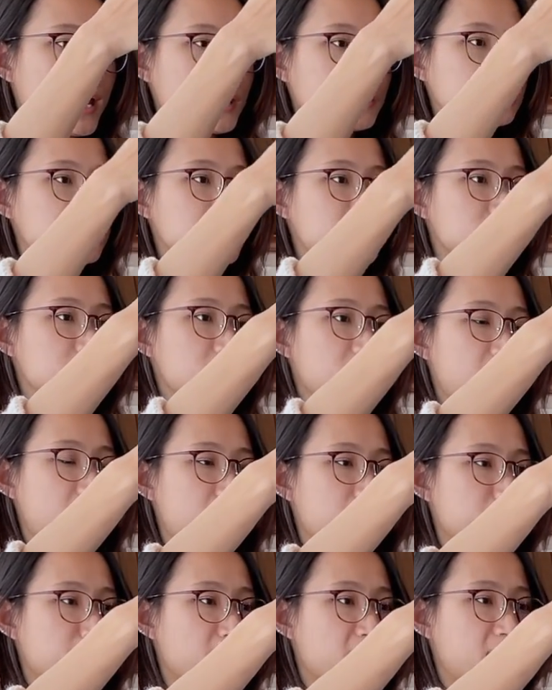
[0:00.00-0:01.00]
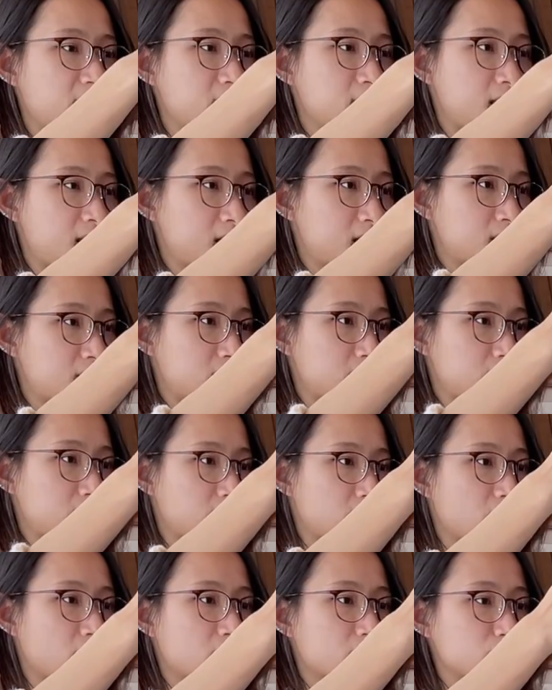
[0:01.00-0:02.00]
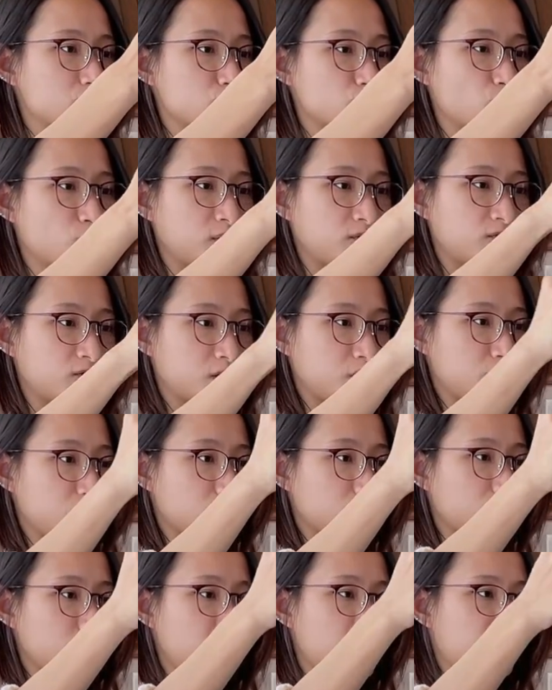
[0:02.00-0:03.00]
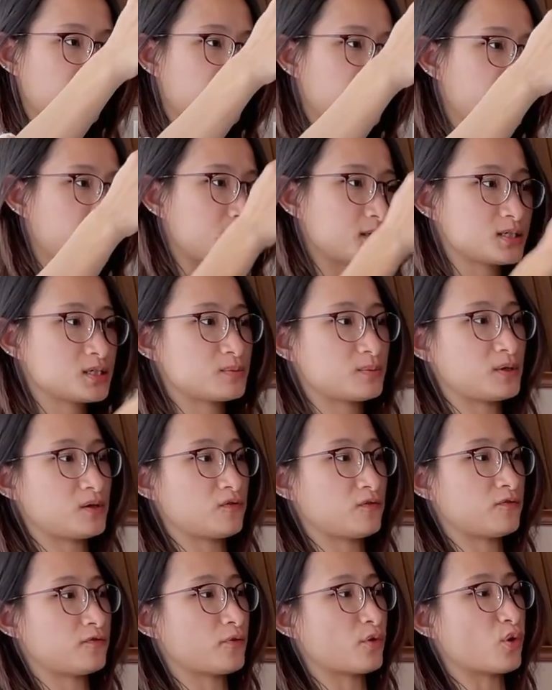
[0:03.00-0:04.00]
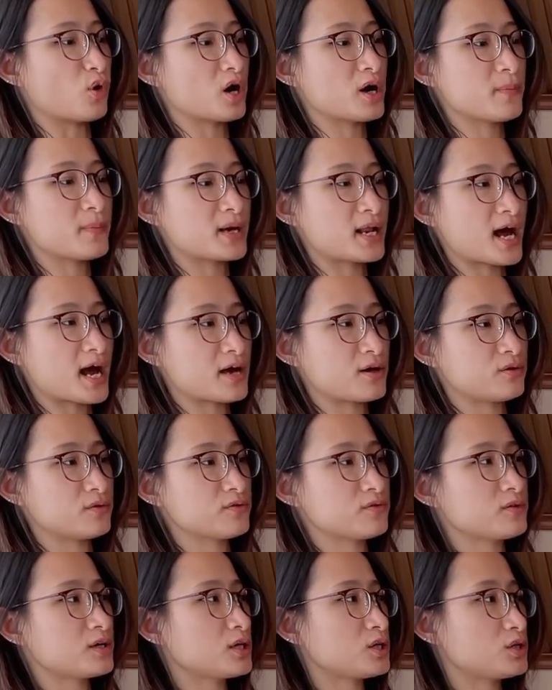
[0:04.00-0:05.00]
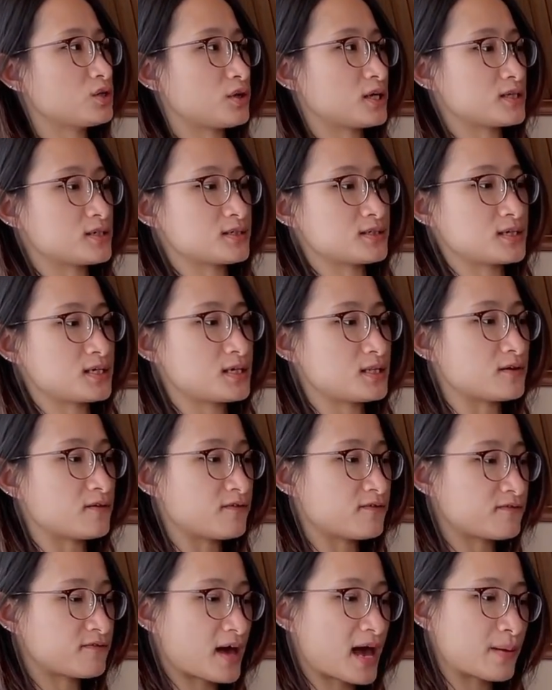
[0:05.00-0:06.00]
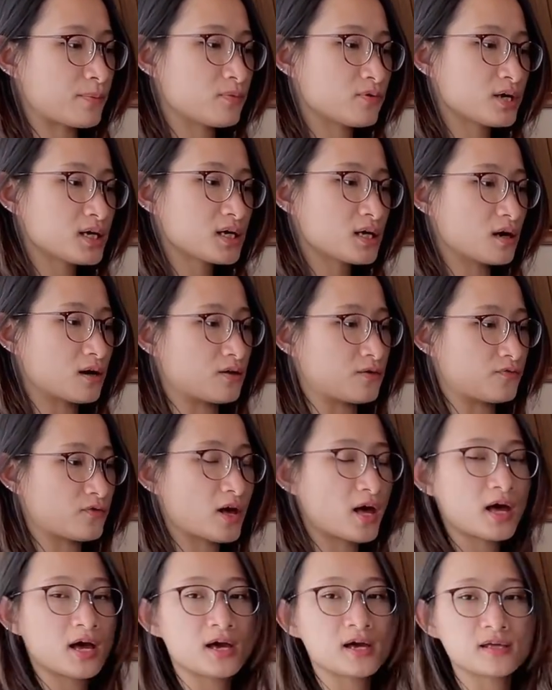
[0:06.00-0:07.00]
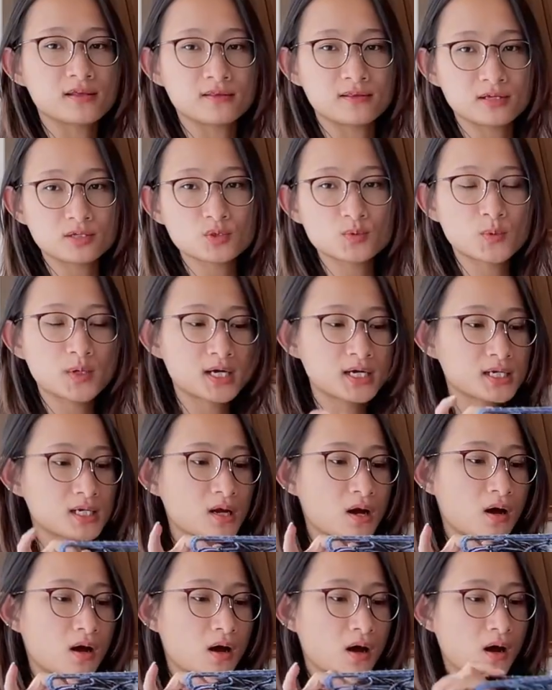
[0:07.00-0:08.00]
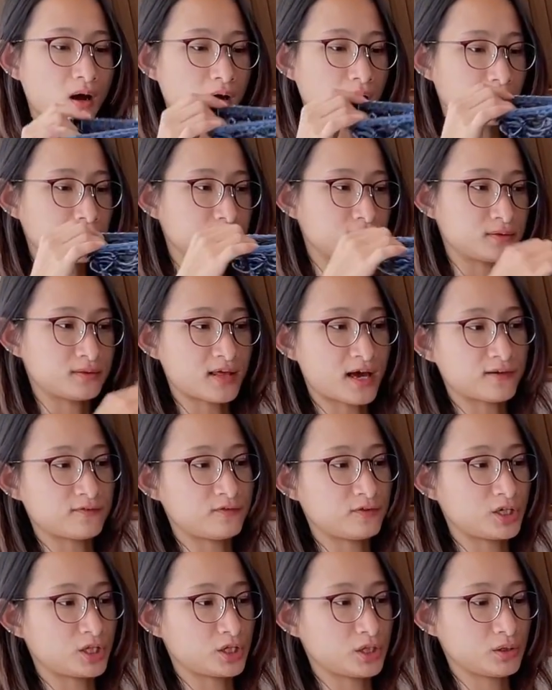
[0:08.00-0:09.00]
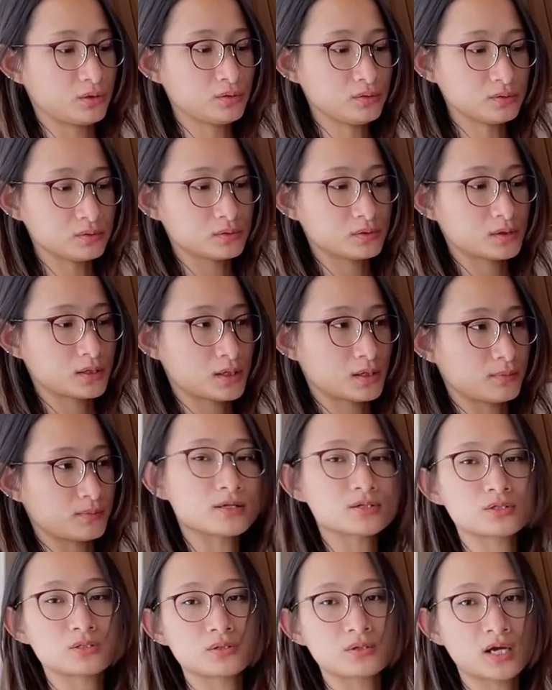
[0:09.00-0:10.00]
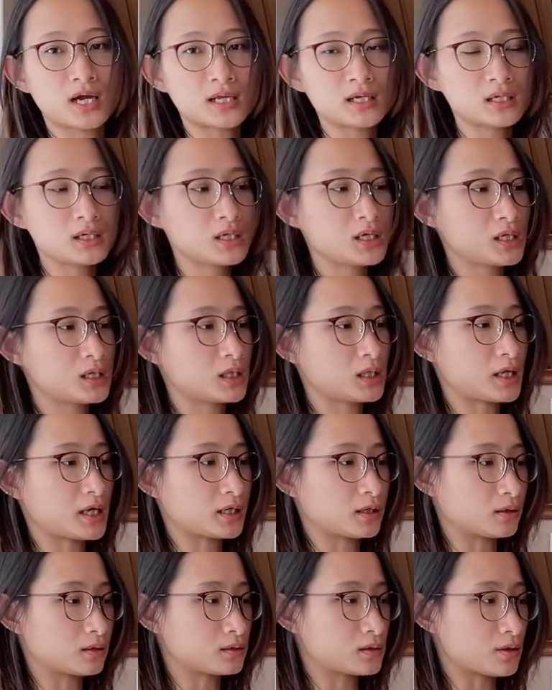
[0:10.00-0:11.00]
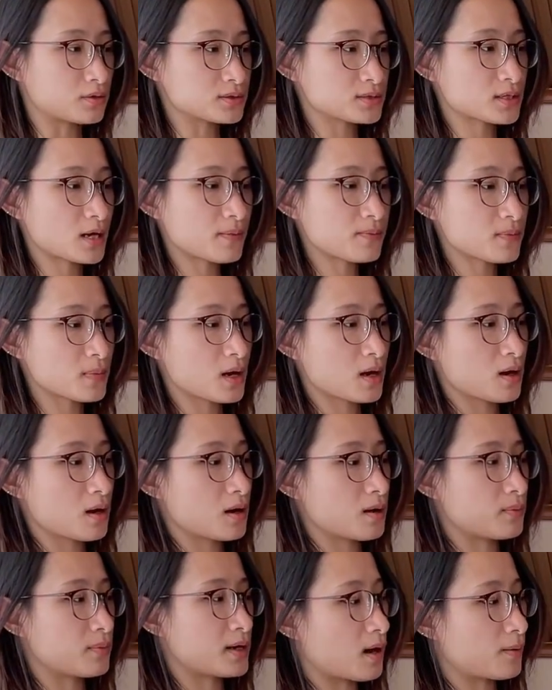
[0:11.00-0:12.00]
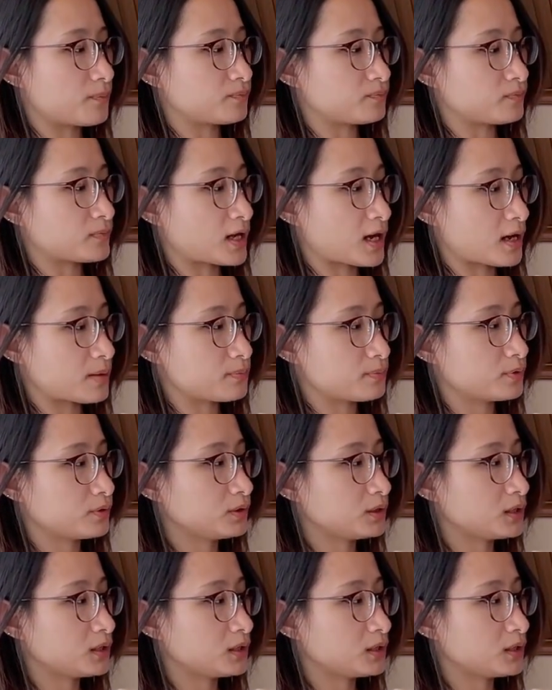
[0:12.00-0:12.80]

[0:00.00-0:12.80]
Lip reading: I actually made a short video of this before, but I don't think you can see the fabric of this one on that video because you kind of need like a close-up. I